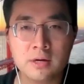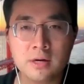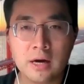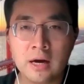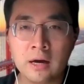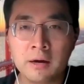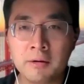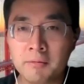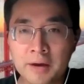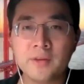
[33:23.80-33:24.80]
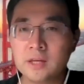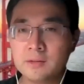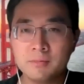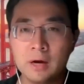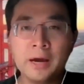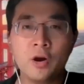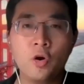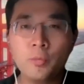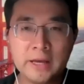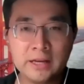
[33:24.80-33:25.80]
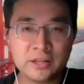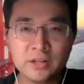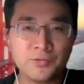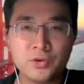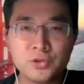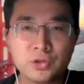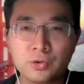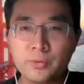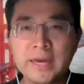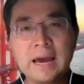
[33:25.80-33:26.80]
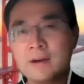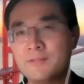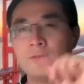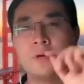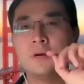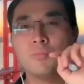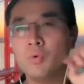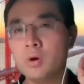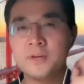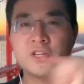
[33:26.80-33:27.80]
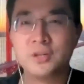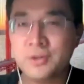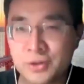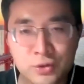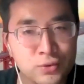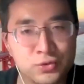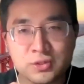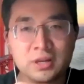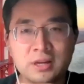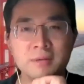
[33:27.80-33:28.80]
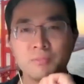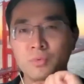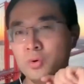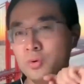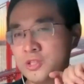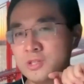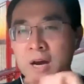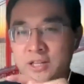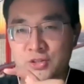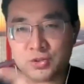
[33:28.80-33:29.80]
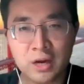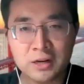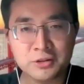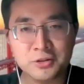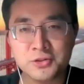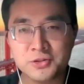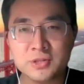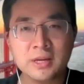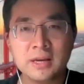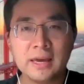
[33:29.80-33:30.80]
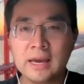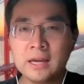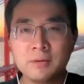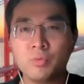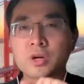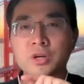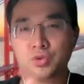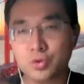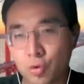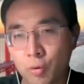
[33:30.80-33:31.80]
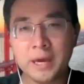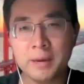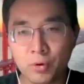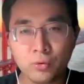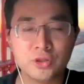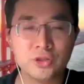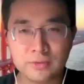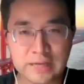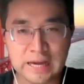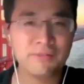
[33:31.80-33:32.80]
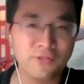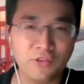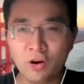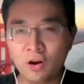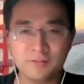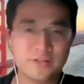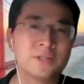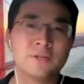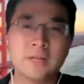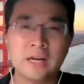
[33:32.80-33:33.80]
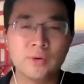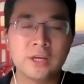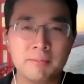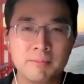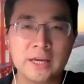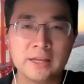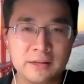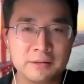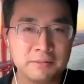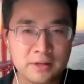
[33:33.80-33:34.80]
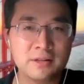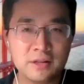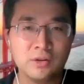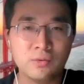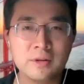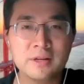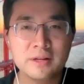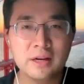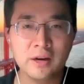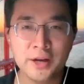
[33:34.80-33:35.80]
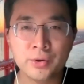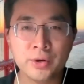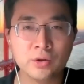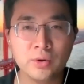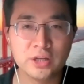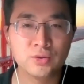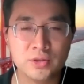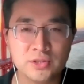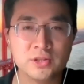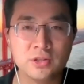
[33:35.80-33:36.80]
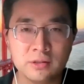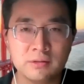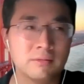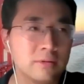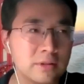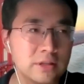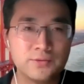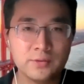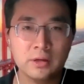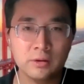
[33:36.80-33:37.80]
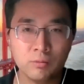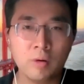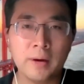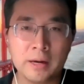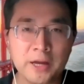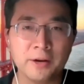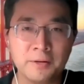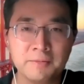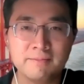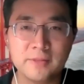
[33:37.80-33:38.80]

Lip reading: I hope that in the future we have more materials, more smart structures, and more control people to get involved so that we can make the, aerial-aquatic transition, this robot better. Yeah.